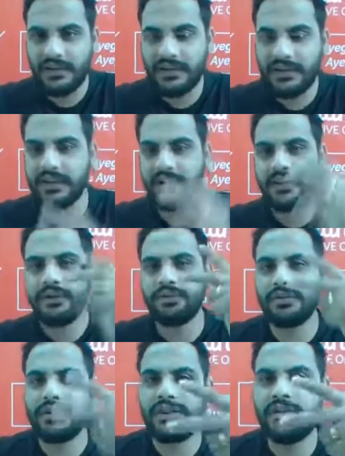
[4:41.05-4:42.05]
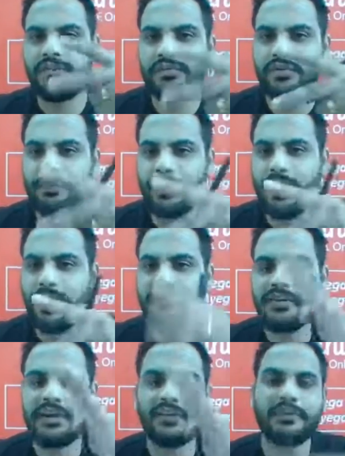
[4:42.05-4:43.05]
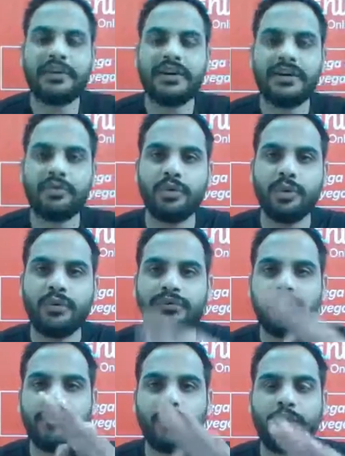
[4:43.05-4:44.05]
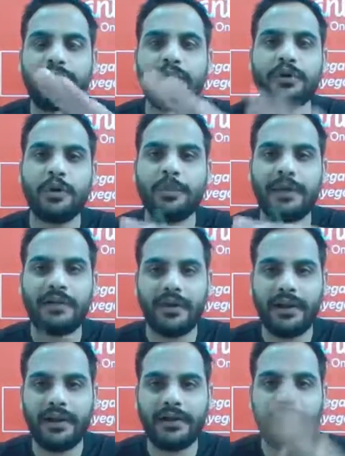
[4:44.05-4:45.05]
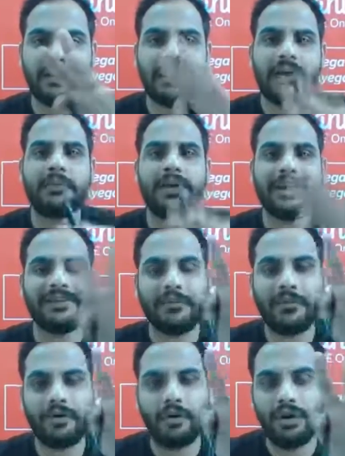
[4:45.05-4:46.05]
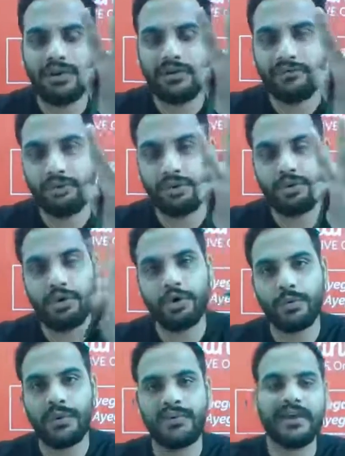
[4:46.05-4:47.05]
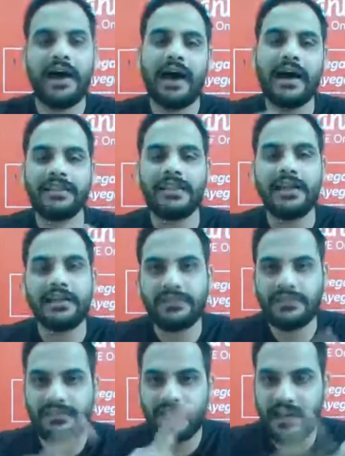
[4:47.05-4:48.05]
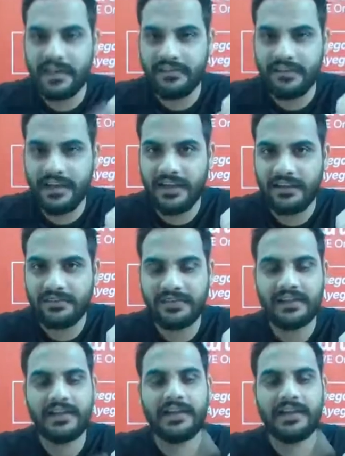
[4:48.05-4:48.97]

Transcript: Okay, so these two parts has been removed from the topic triangles, but remember all the four congruents are there, which is SAS,